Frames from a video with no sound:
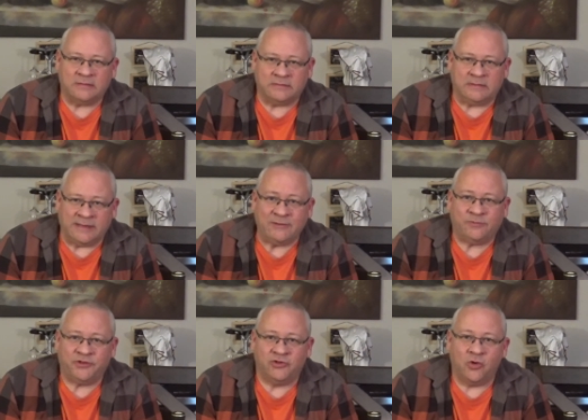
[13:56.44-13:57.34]
Like
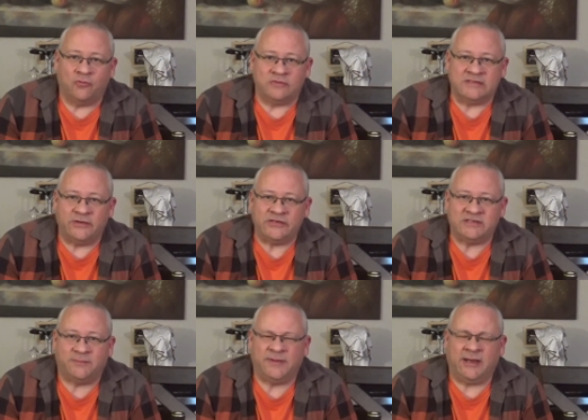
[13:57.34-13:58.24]
with the nose, there is
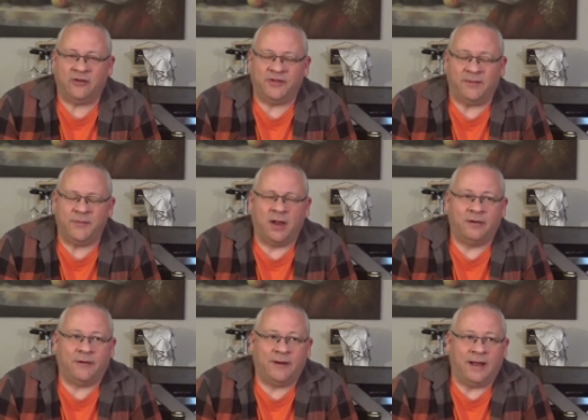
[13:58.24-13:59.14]
something here that I'm
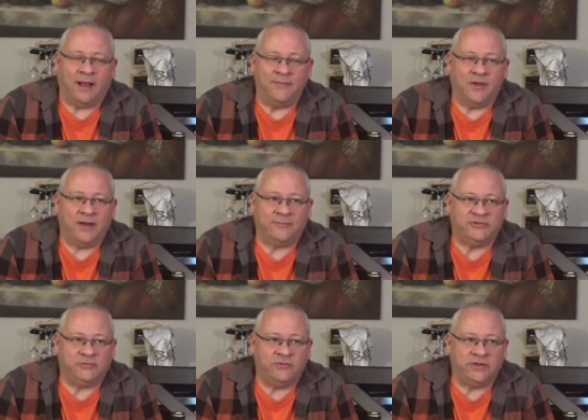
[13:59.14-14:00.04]
not able
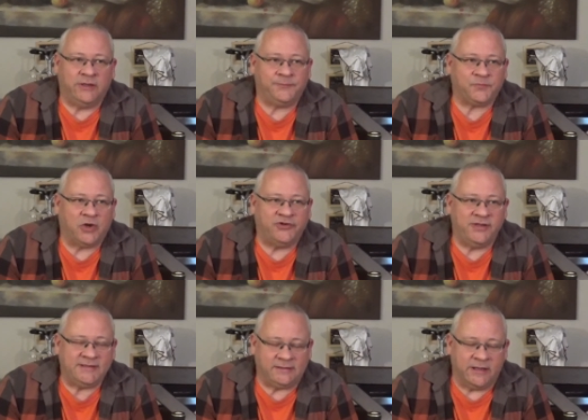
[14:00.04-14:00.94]
to really
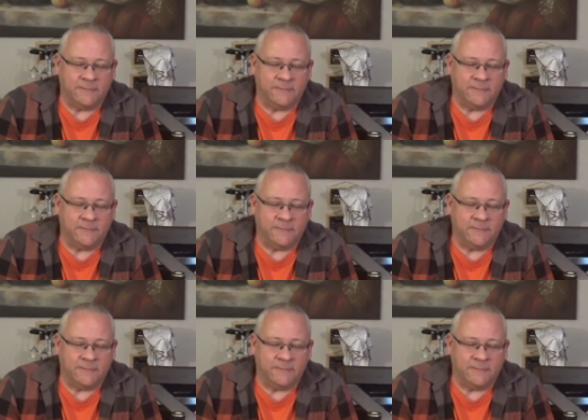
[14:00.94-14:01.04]
articulate.